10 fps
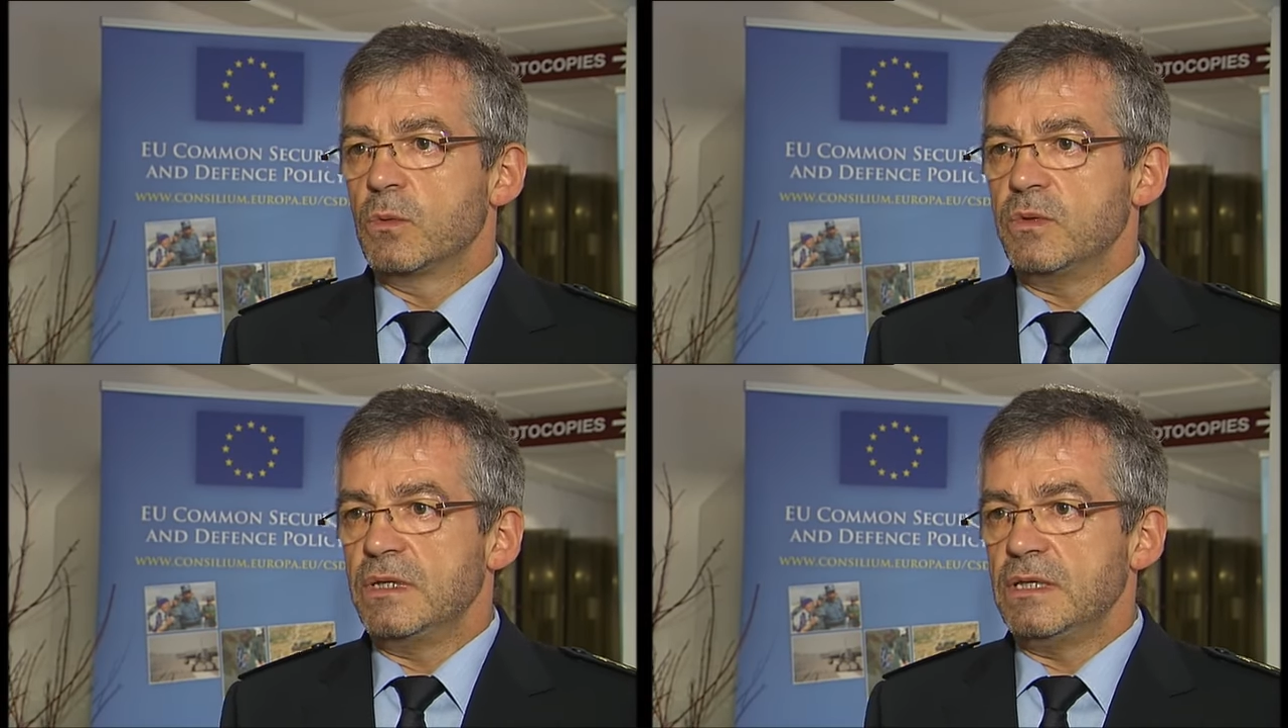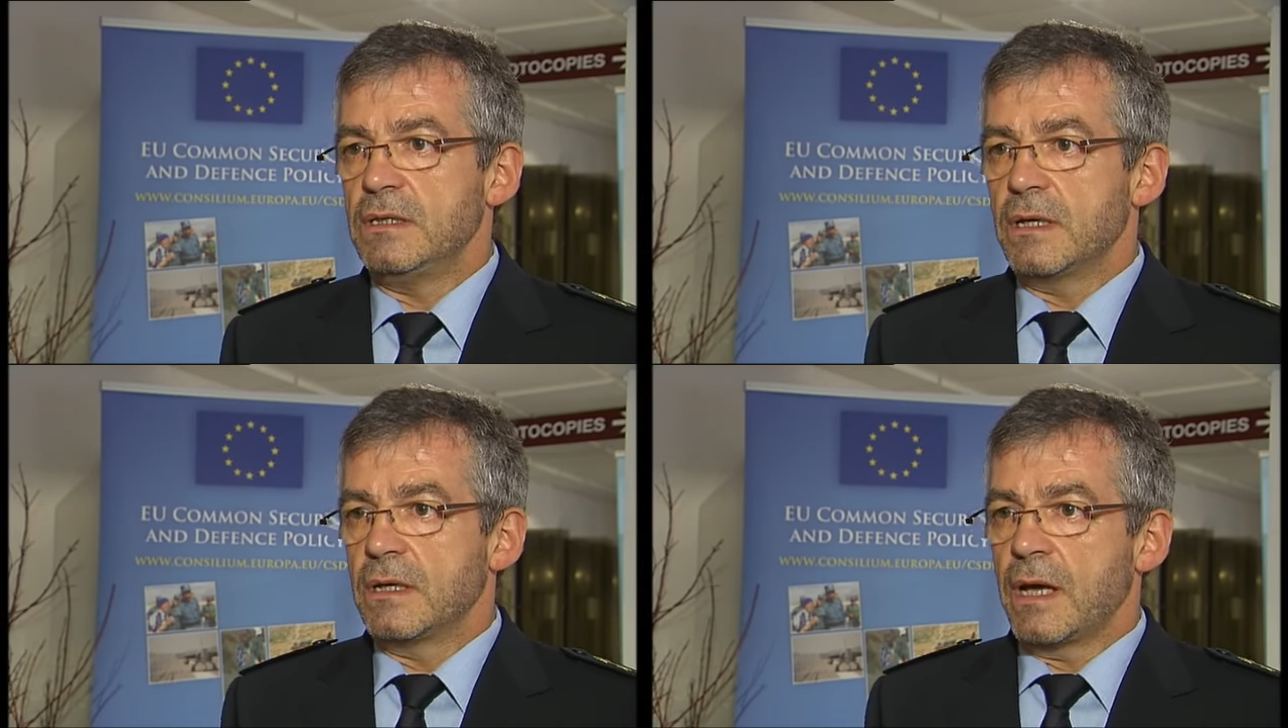
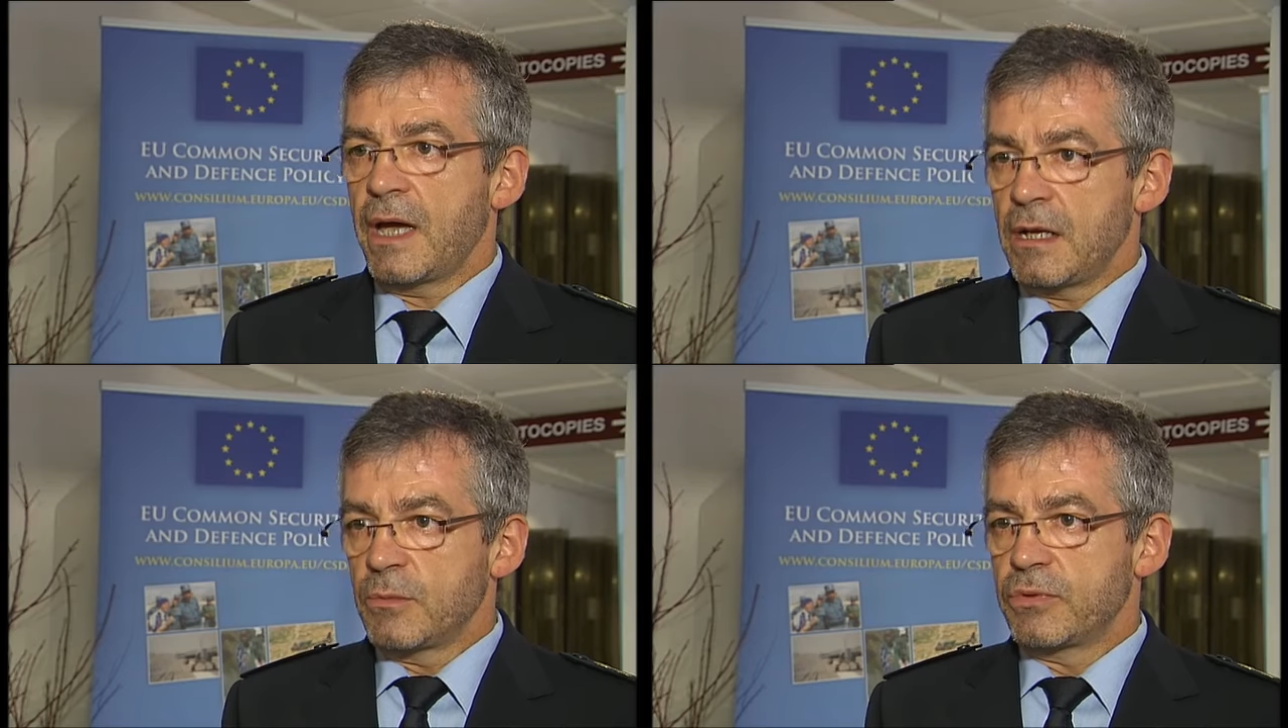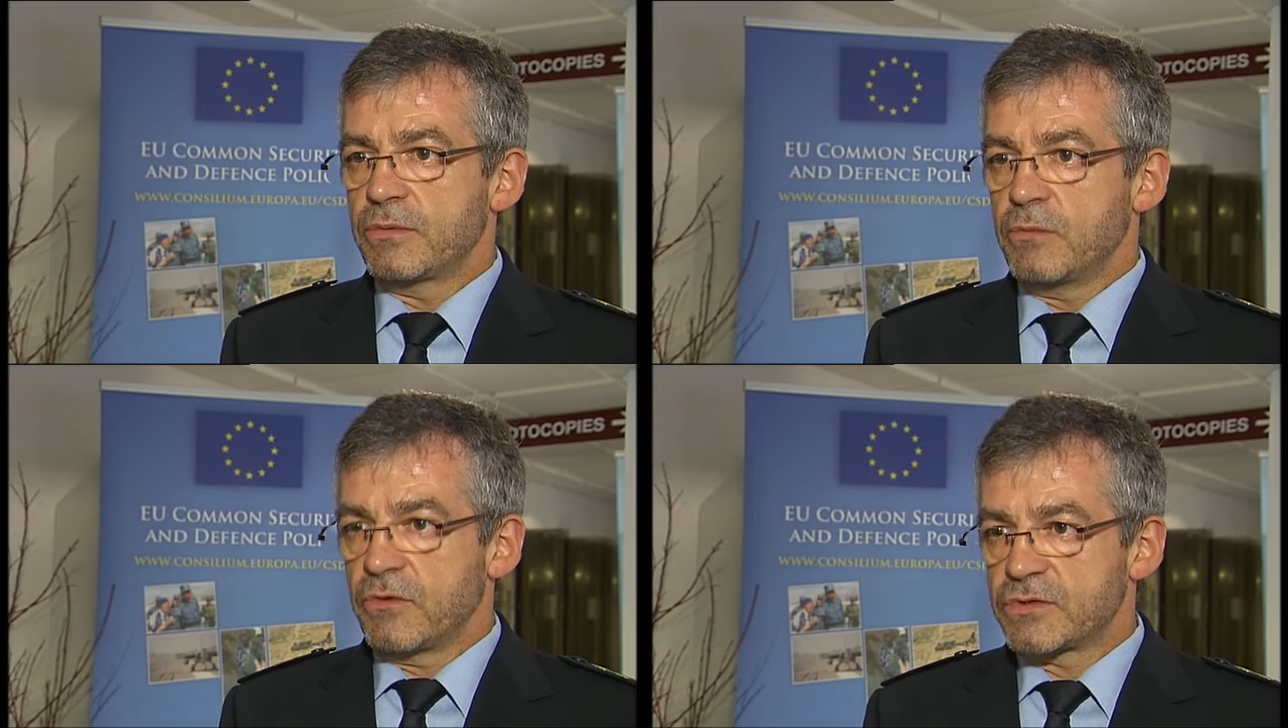we help
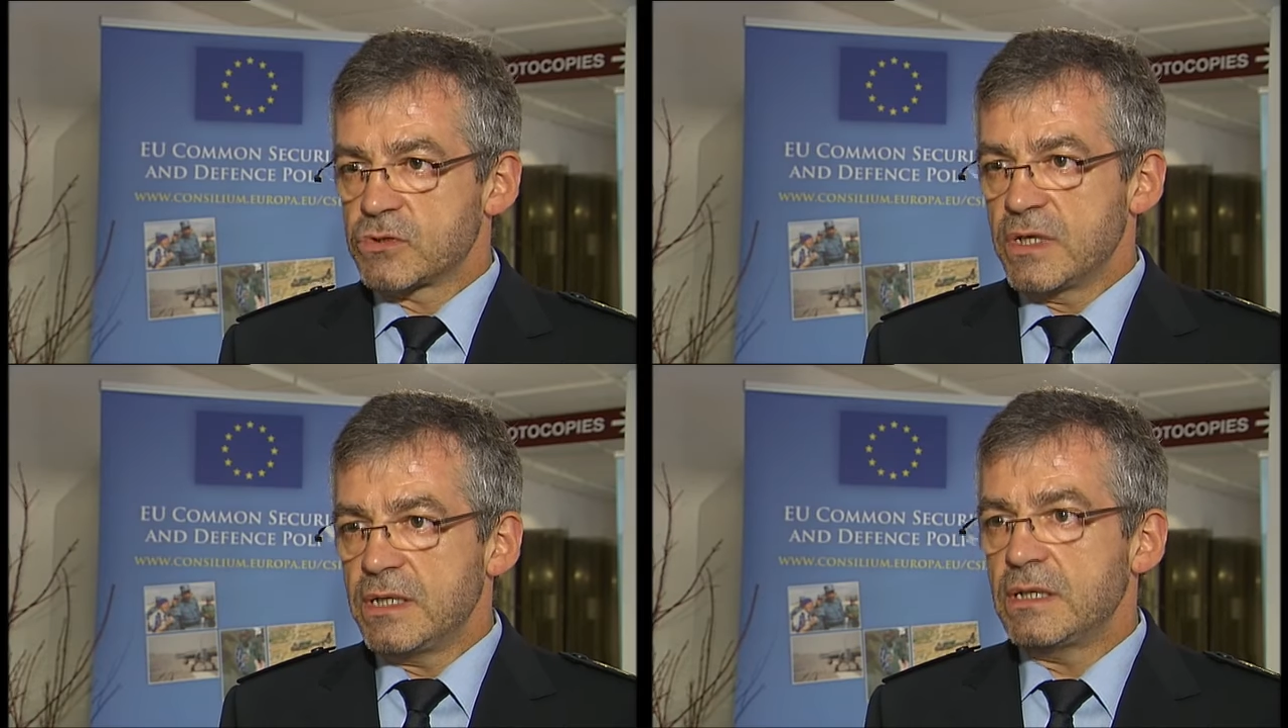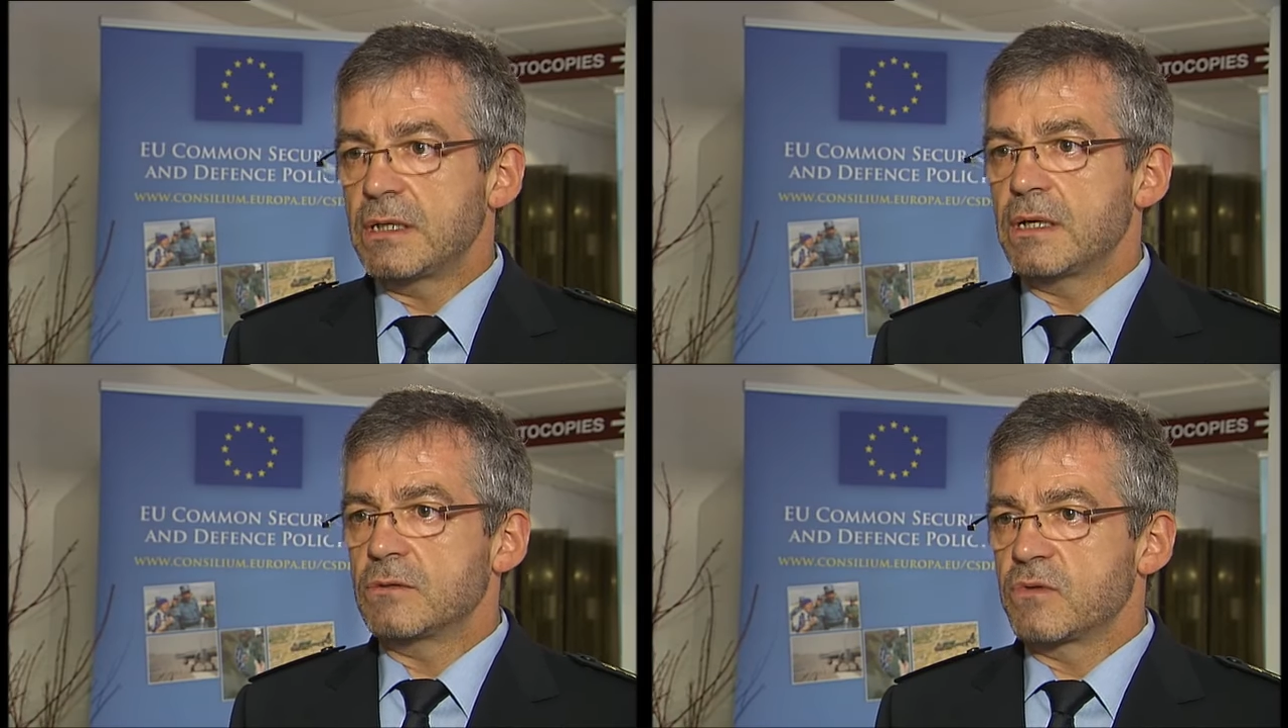with
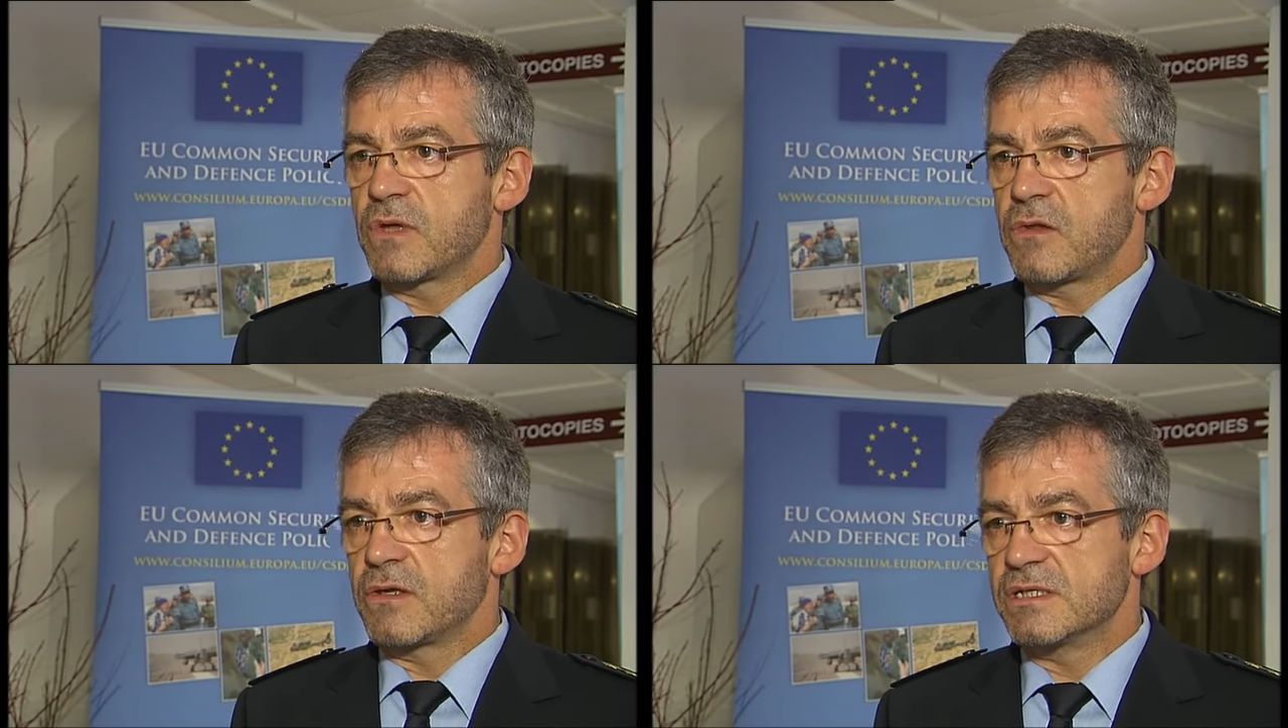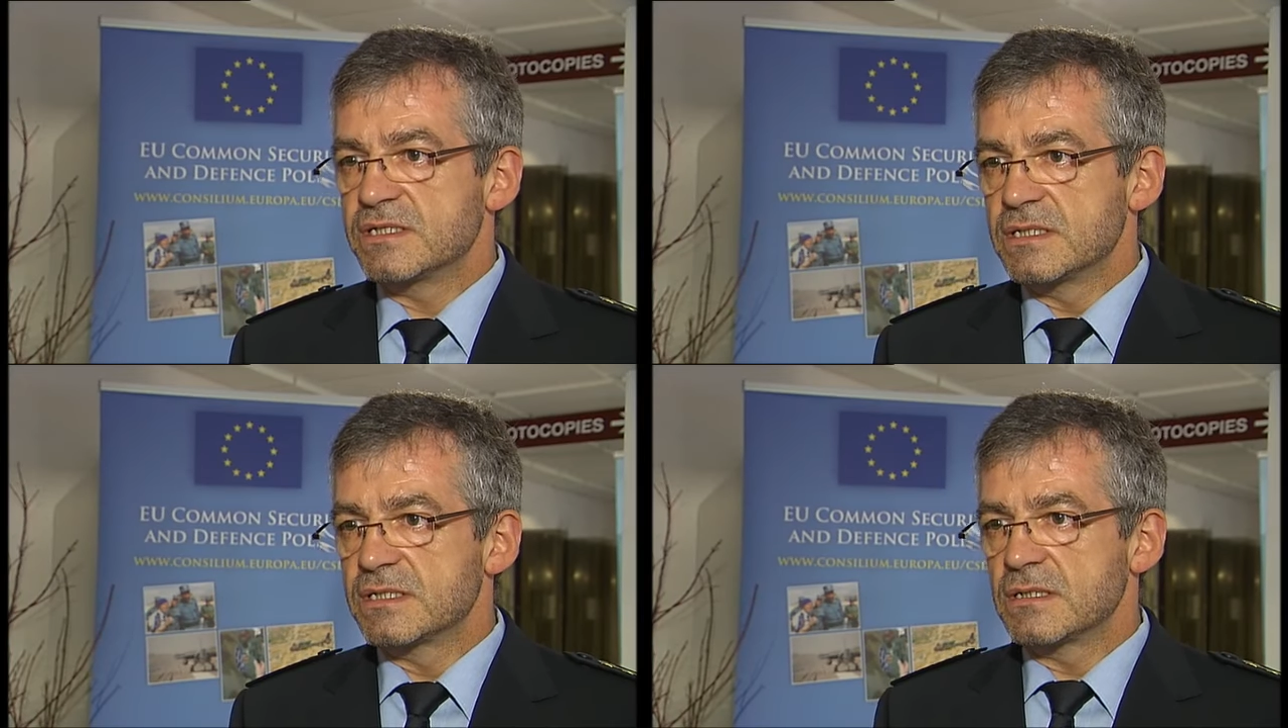training and with other
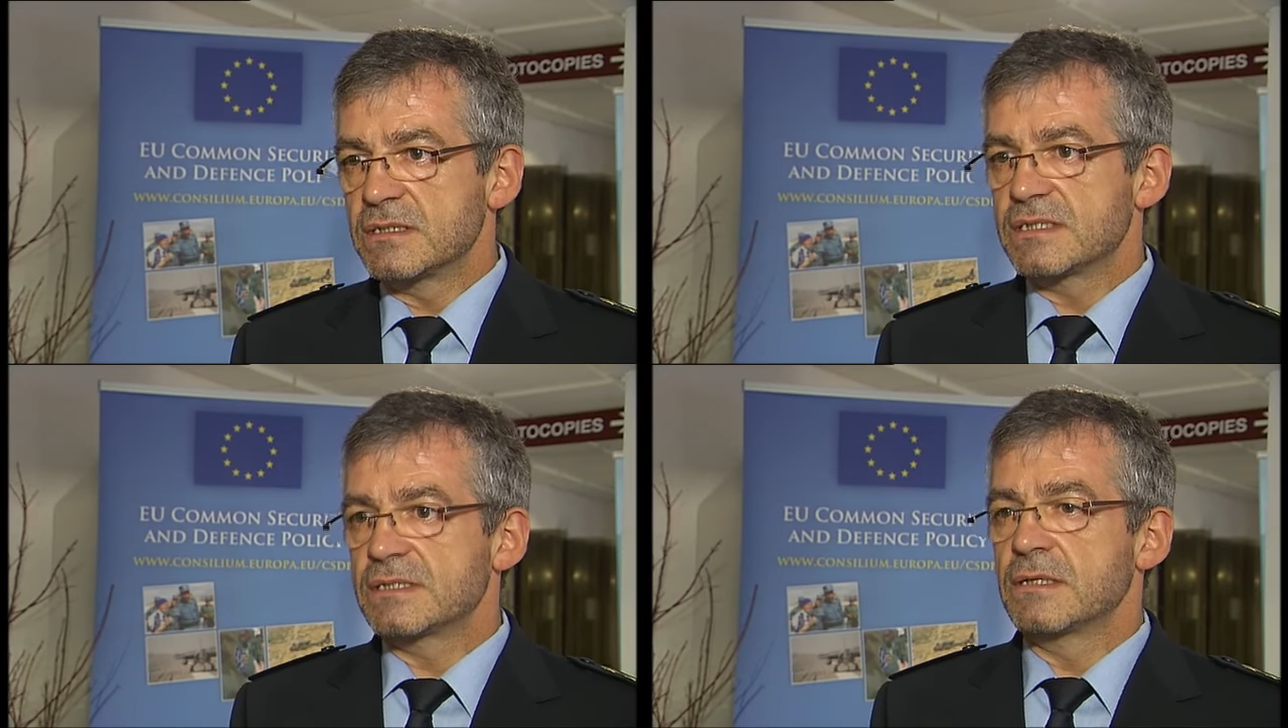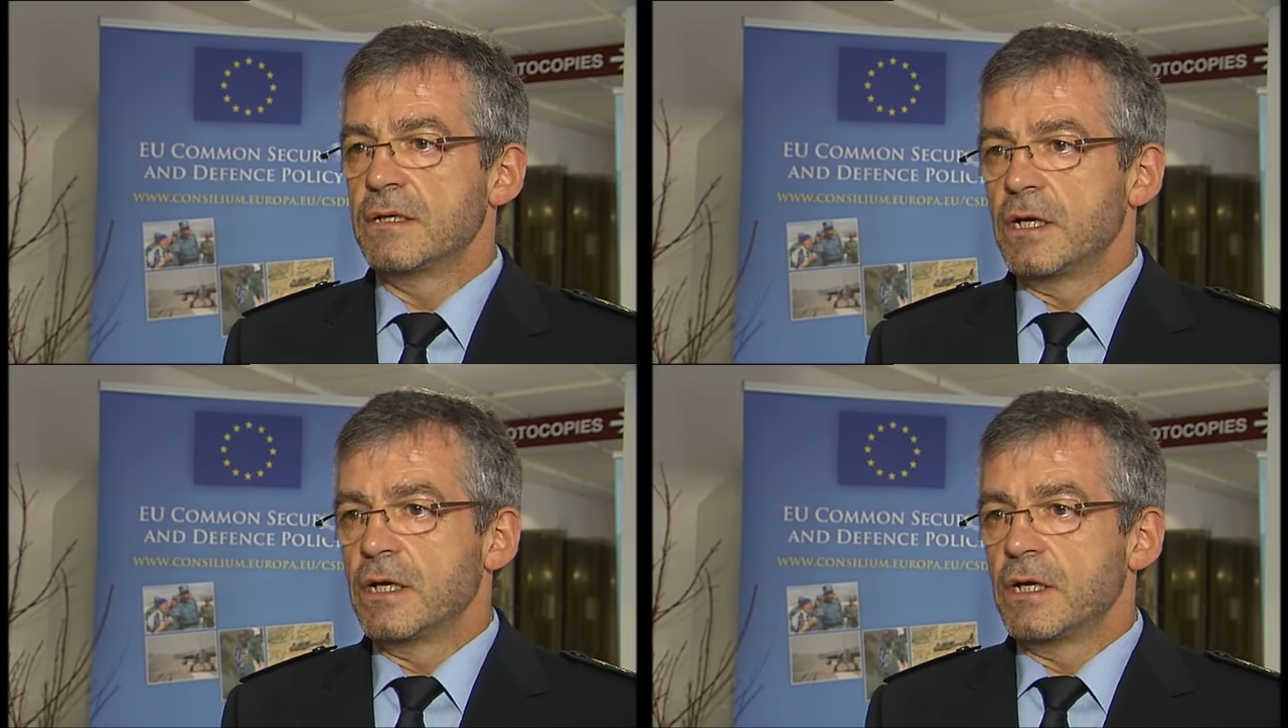assistance,